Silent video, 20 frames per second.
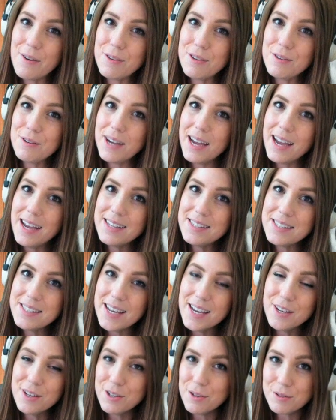you guys
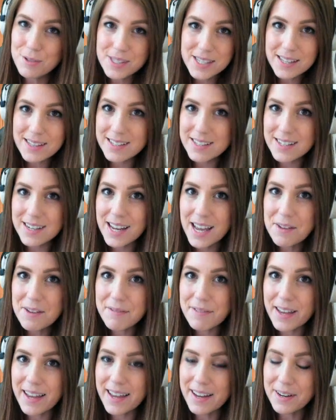say you don't see this
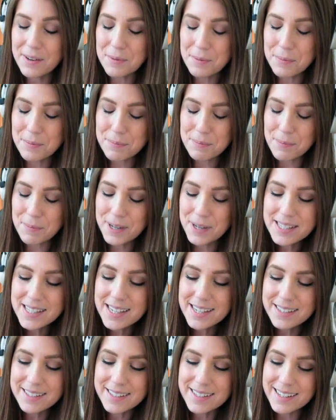enough, and what is
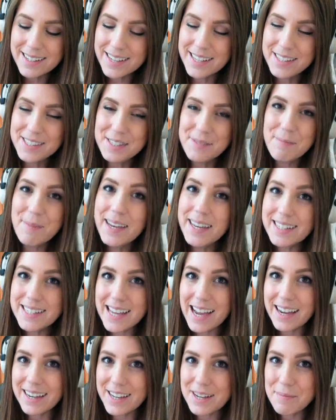it? It's me
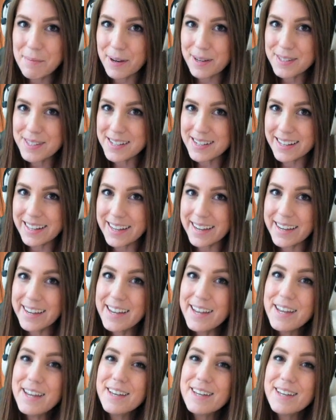attacking personally.